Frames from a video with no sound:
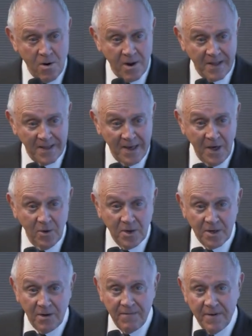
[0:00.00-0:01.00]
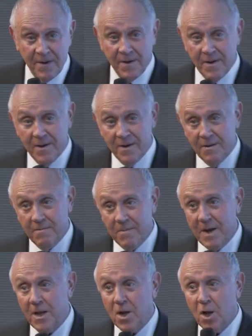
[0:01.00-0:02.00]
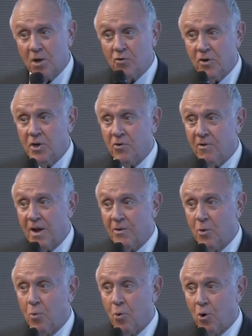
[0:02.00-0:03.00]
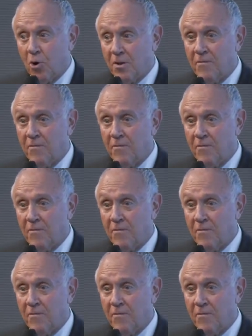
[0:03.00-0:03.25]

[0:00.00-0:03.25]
are the leaders of many countries around the world.